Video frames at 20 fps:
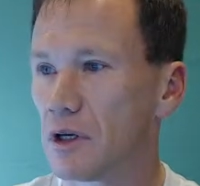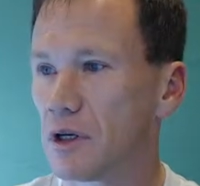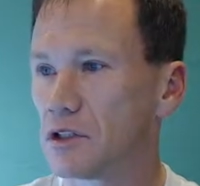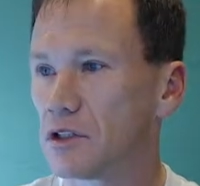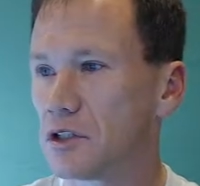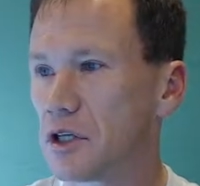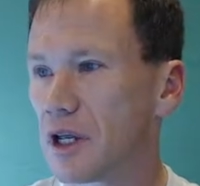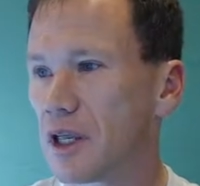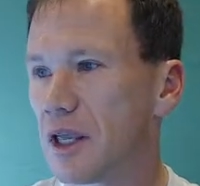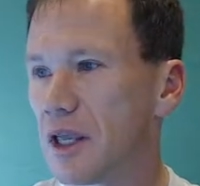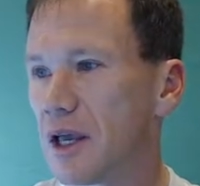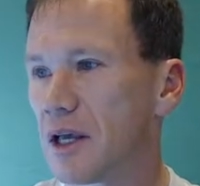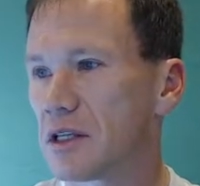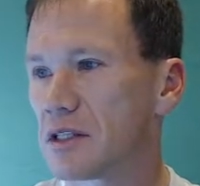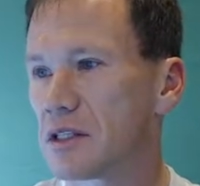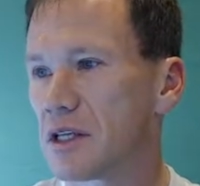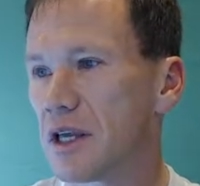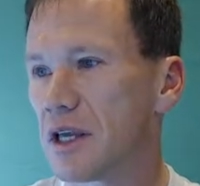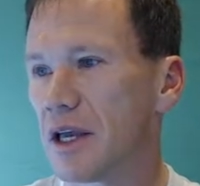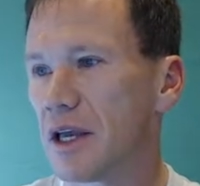Check
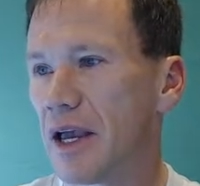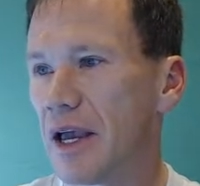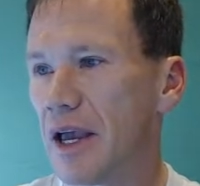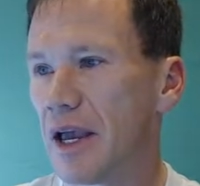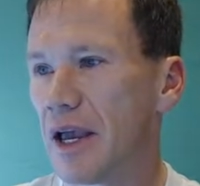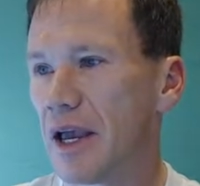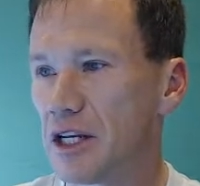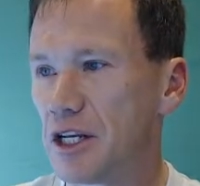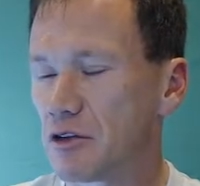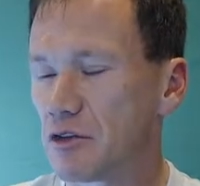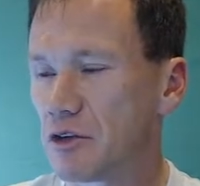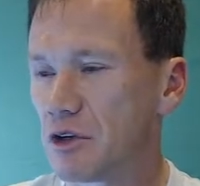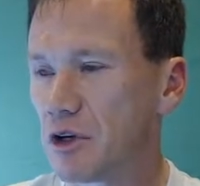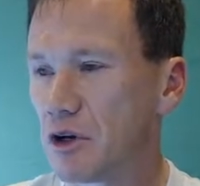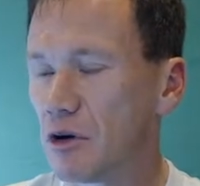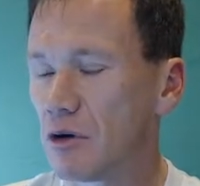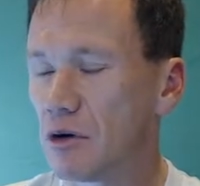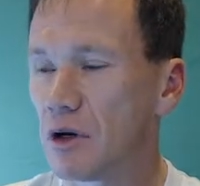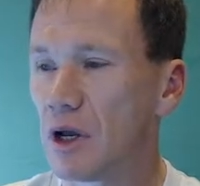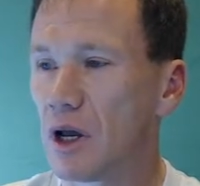yes. Age if
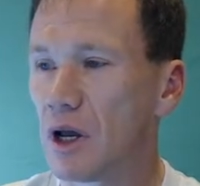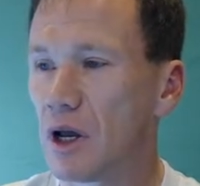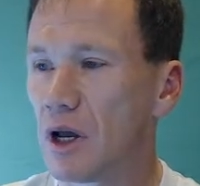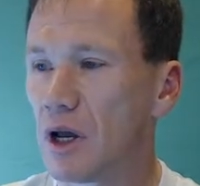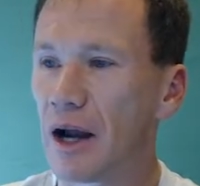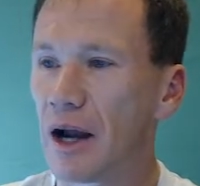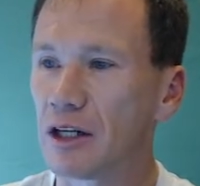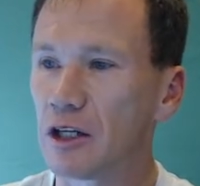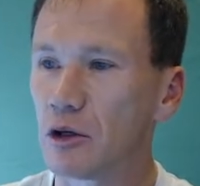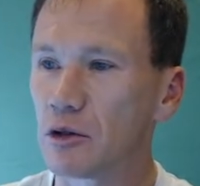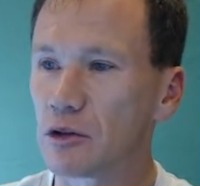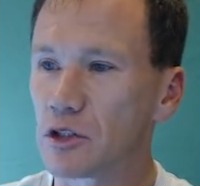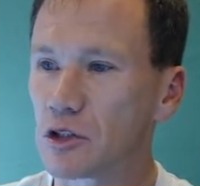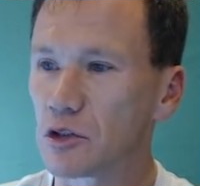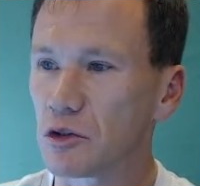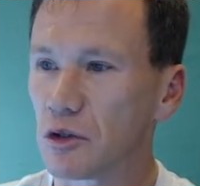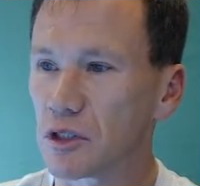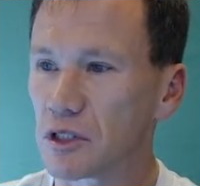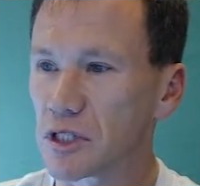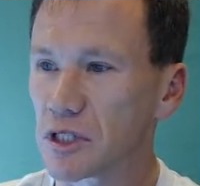known. I don't know. It's as
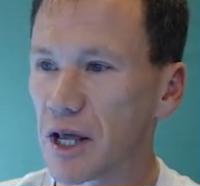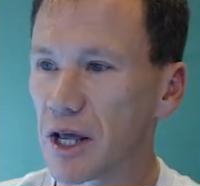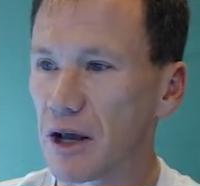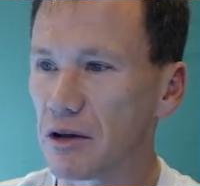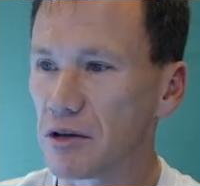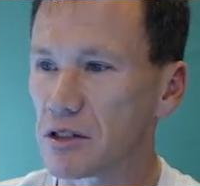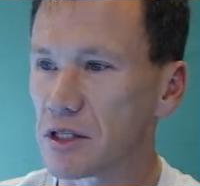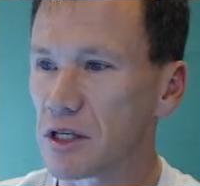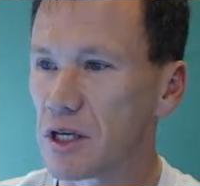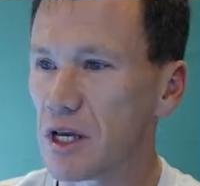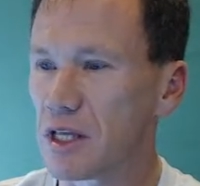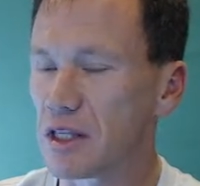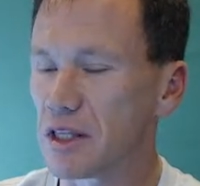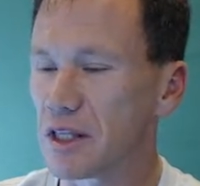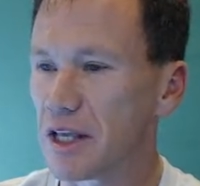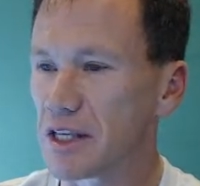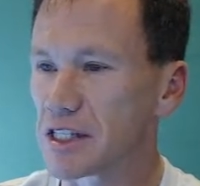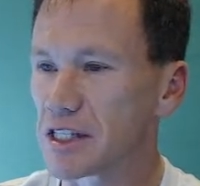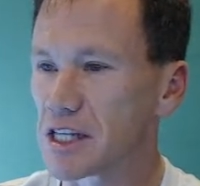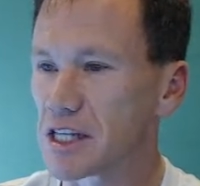old as the house.
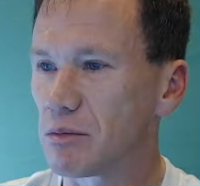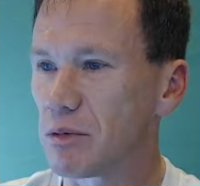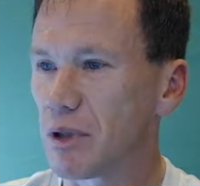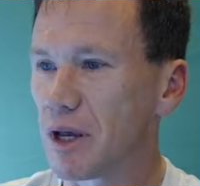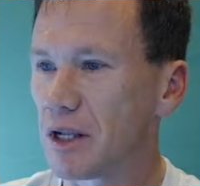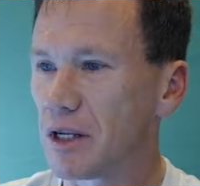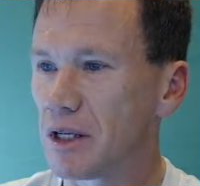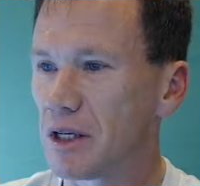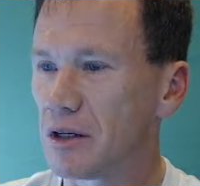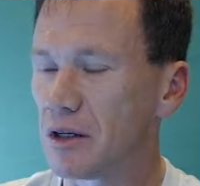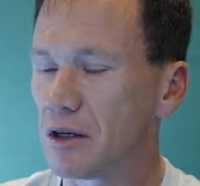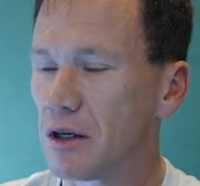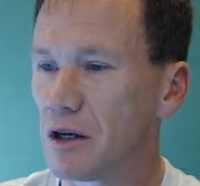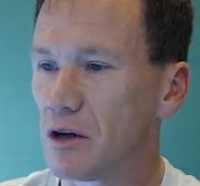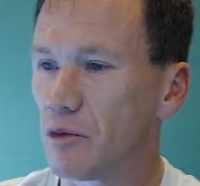Landscape lighting.